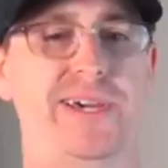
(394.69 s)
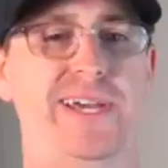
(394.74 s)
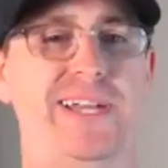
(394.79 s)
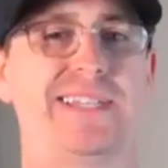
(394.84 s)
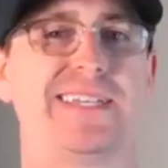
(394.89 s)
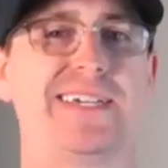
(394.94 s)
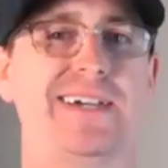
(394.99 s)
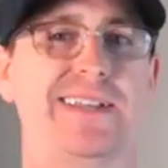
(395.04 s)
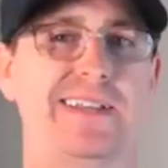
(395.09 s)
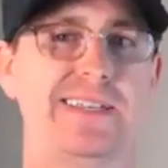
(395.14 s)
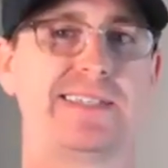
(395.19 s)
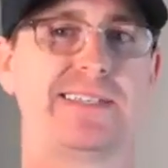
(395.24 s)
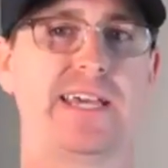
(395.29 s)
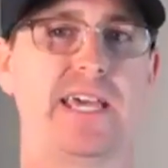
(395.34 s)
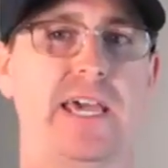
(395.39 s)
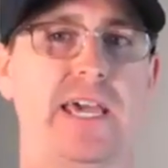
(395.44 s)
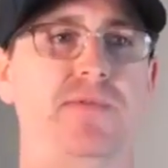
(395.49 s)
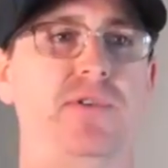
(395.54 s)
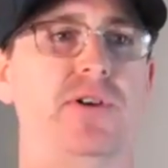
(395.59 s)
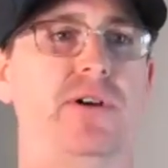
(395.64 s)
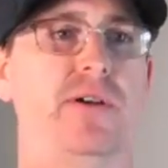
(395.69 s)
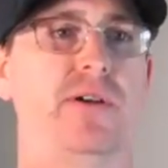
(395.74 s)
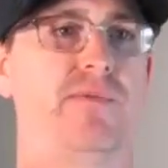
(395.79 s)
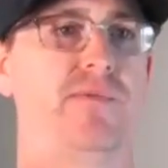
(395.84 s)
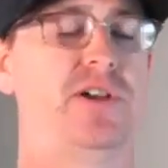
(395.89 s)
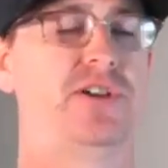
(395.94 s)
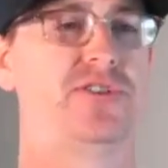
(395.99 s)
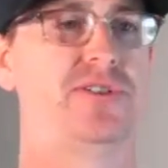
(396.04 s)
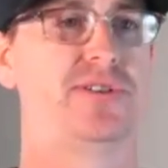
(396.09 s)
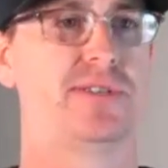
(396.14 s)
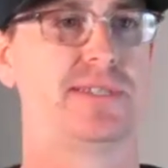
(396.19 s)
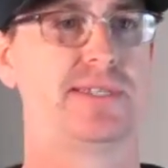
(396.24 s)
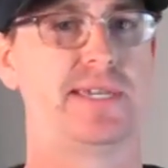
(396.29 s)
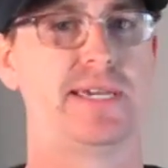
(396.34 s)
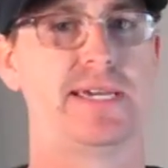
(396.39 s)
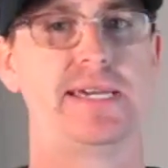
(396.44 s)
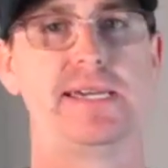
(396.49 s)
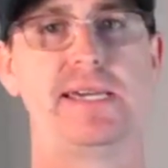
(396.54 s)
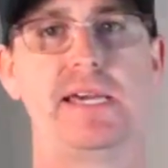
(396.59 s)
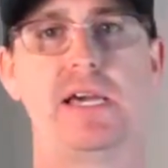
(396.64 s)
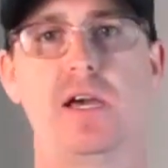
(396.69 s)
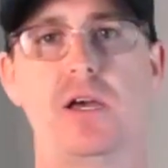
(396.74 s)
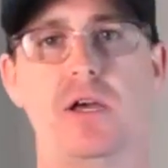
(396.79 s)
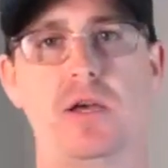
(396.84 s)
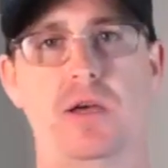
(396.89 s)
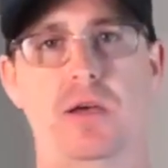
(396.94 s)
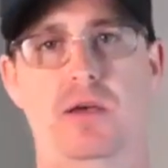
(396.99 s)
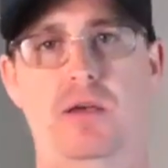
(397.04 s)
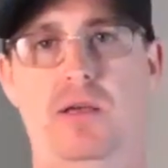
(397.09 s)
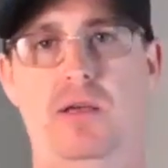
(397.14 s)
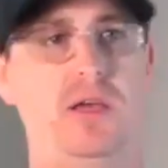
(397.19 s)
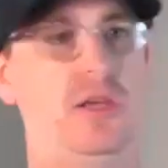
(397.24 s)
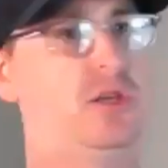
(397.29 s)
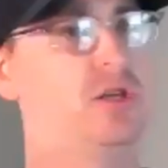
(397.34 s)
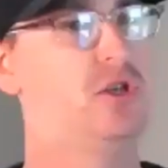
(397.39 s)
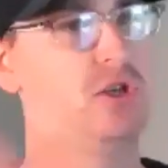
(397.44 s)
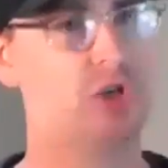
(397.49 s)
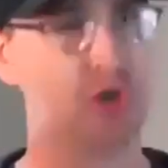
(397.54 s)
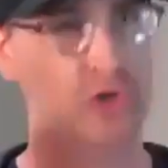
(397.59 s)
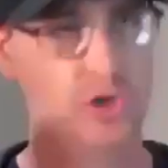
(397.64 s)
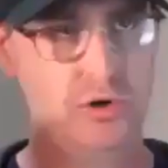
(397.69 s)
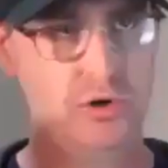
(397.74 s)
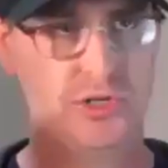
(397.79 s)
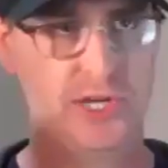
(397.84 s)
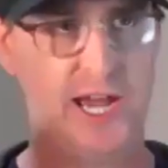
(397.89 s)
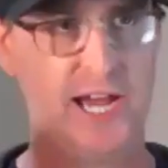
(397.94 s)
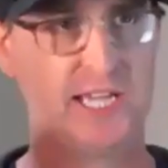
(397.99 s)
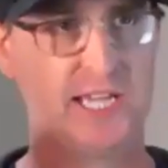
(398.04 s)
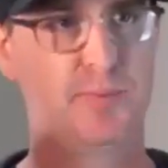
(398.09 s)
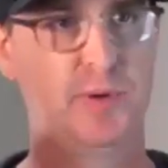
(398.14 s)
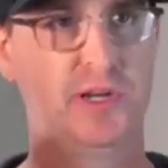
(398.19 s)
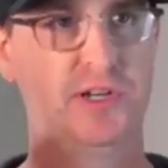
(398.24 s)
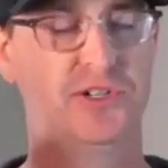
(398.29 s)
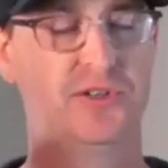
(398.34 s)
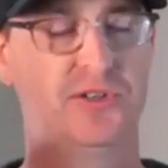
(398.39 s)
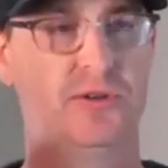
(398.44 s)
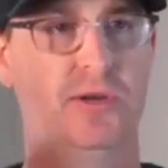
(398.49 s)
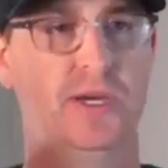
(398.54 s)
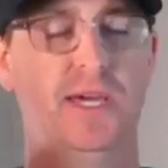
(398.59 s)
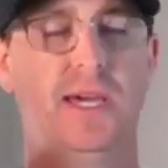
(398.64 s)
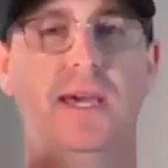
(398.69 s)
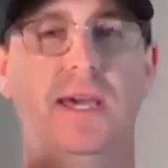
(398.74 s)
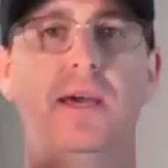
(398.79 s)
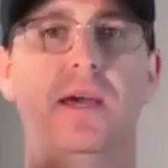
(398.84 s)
It's going to save your efficiency huge exponentially.